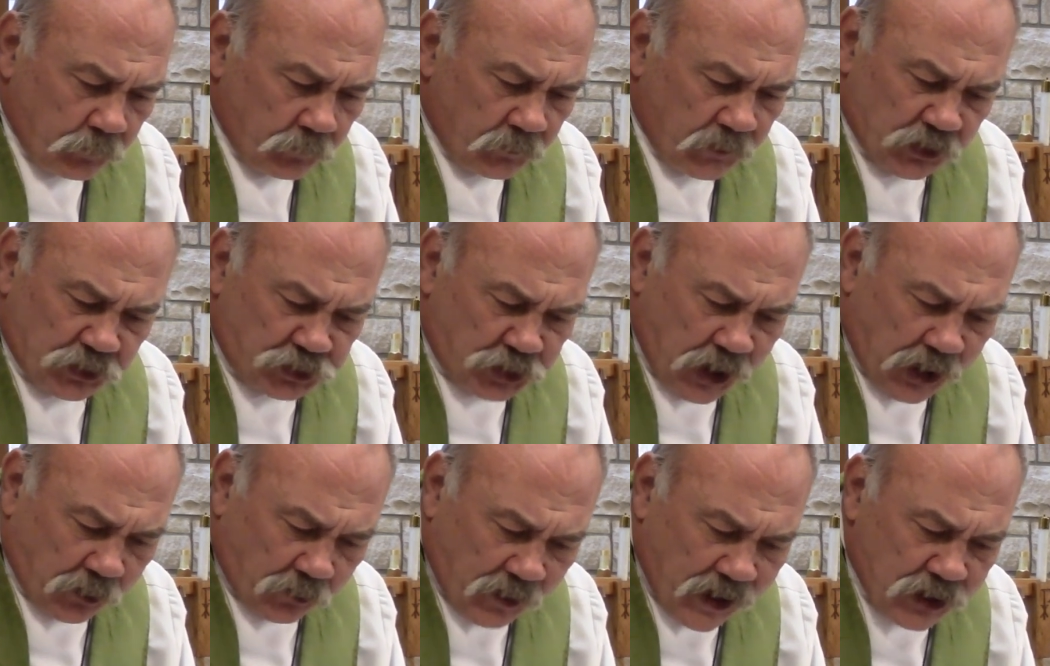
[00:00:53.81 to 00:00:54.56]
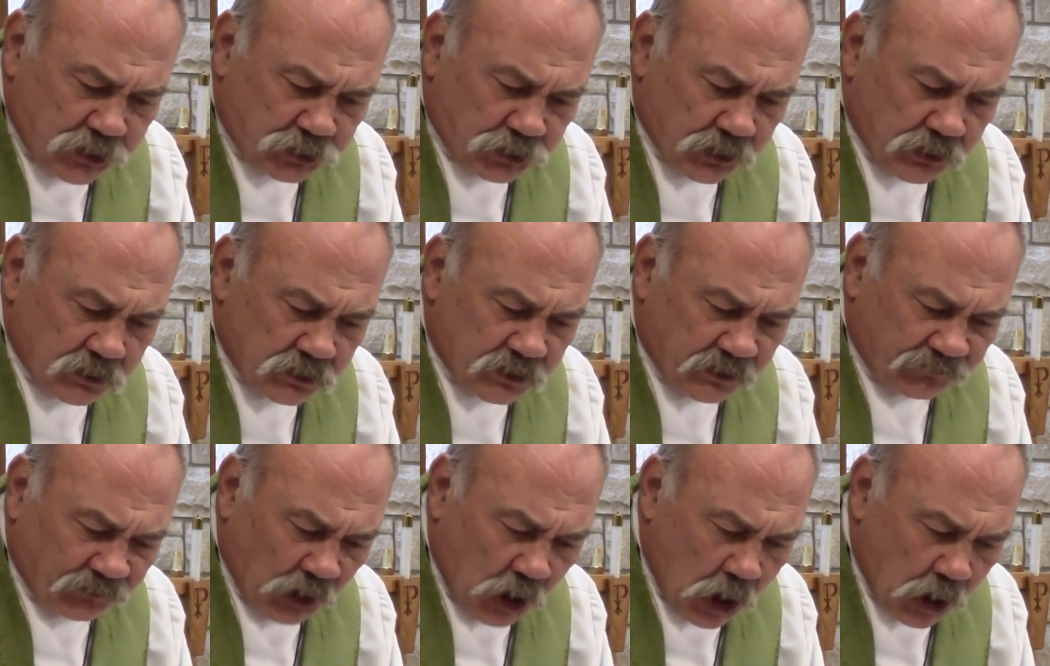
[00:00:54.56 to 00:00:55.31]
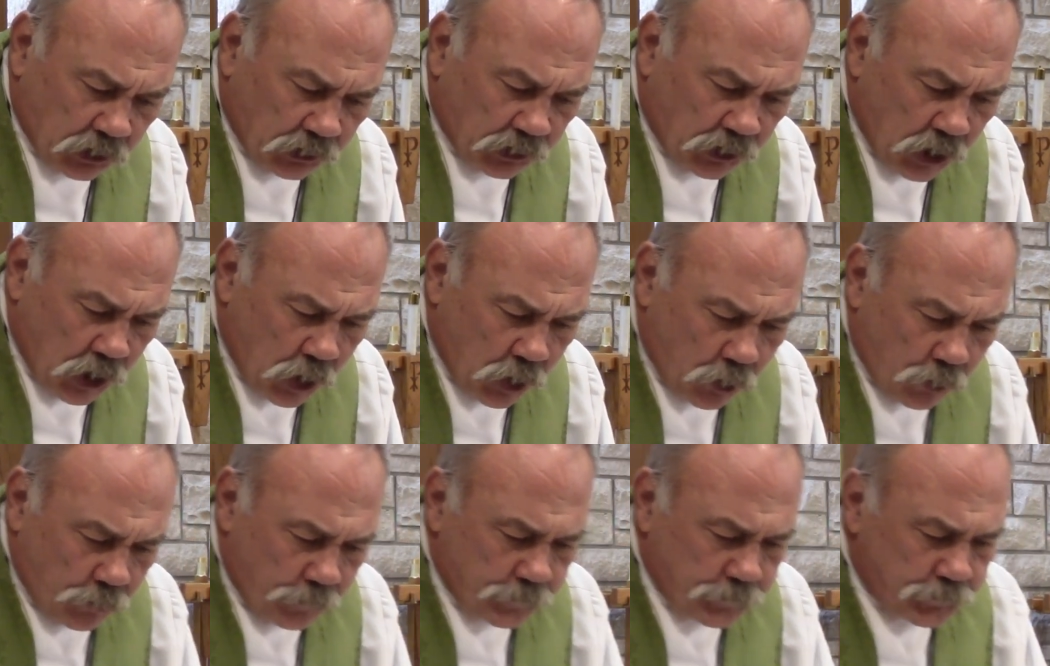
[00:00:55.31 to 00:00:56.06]
the generations of long
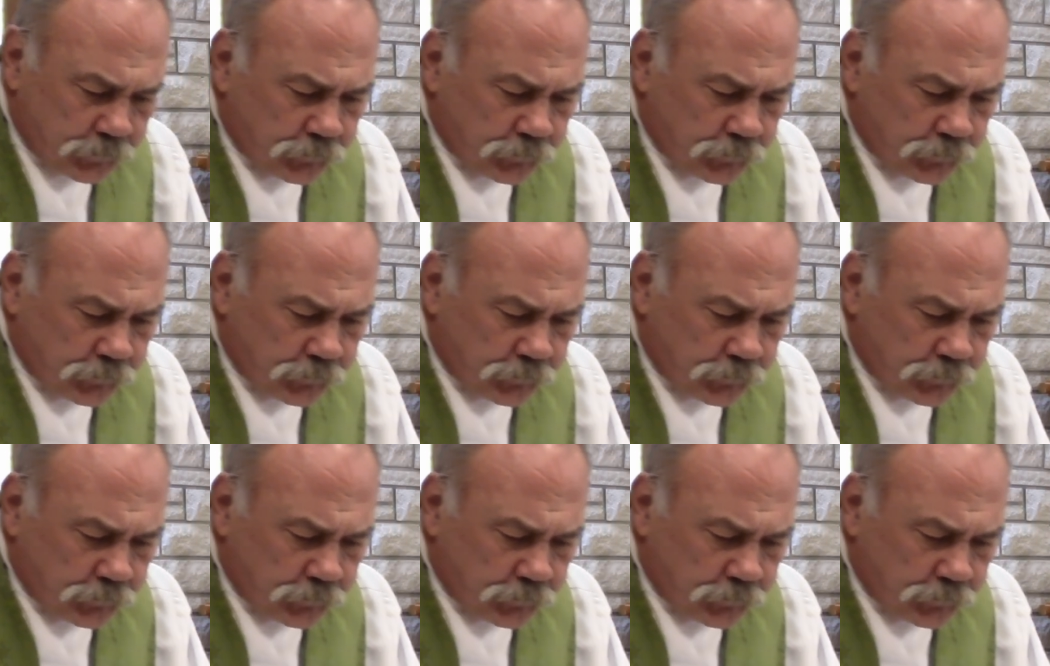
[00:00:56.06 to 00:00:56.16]
ago.